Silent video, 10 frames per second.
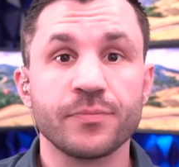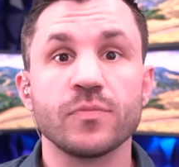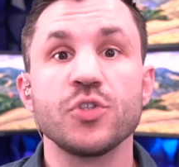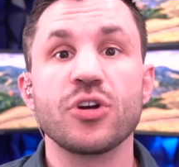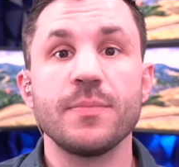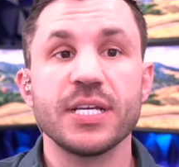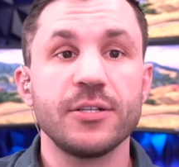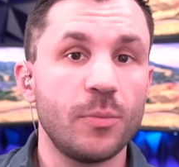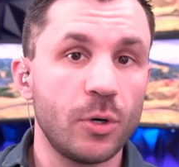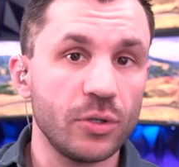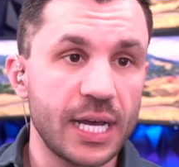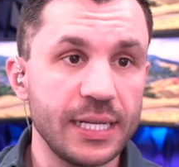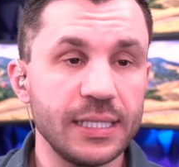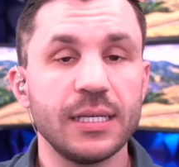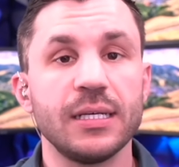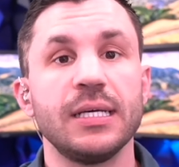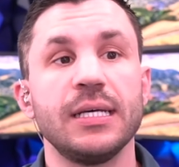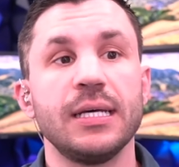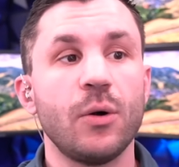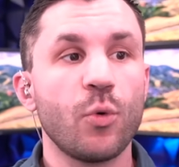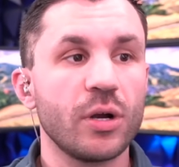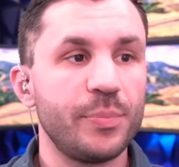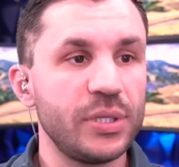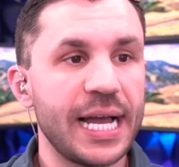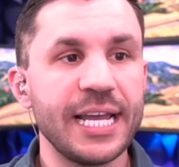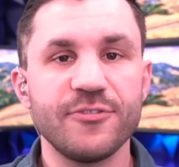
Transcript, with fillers: Trump said, nope, hold on. We're applying